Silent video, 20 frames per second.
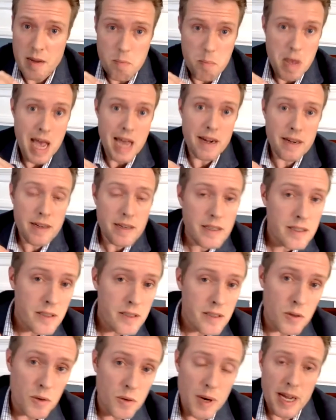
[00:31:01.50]
men
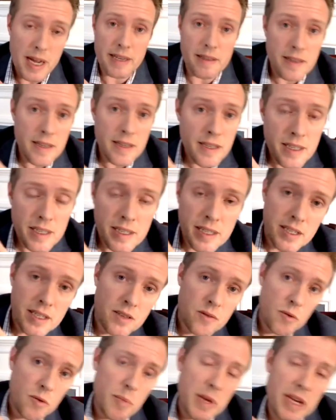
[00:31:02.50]
who had
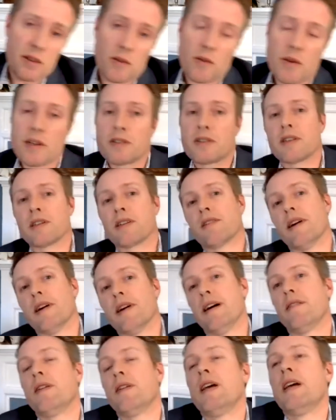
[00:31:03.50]
remain loyal to the
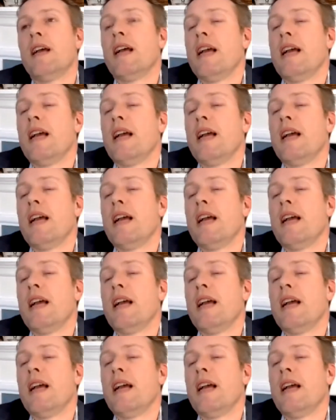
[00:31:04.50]
crown.